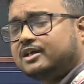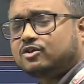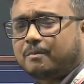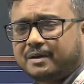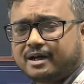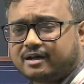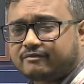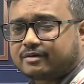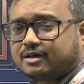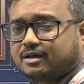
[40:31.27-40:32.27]
though it is
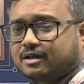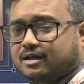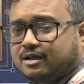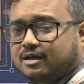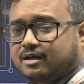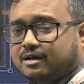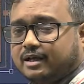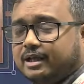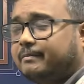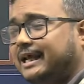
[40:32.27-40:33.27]
operative,
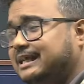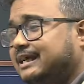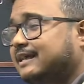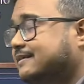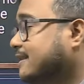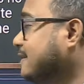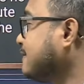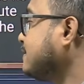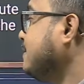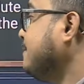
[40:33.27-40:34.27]
in many
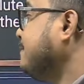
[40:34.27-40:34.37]
cases